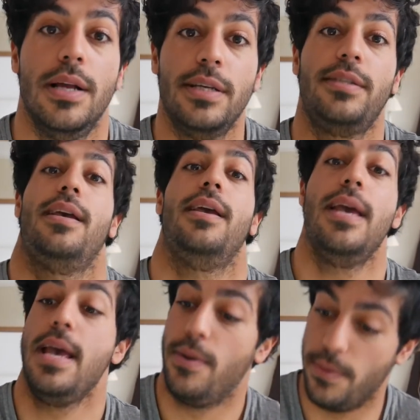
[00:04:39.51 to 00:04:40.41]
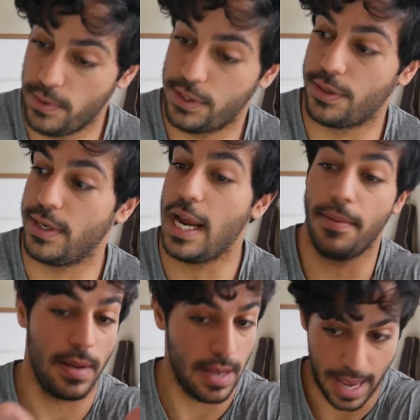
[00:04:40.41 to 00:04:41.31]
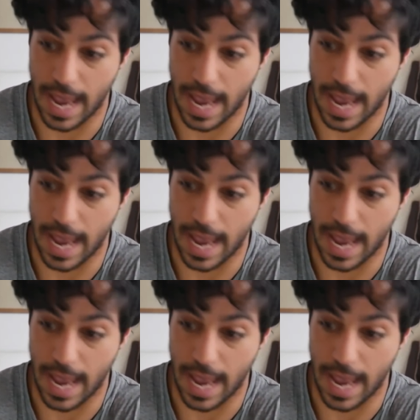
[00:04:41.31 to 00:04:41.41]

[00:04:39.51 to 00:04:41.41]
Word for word: Just say, uh, what's your name?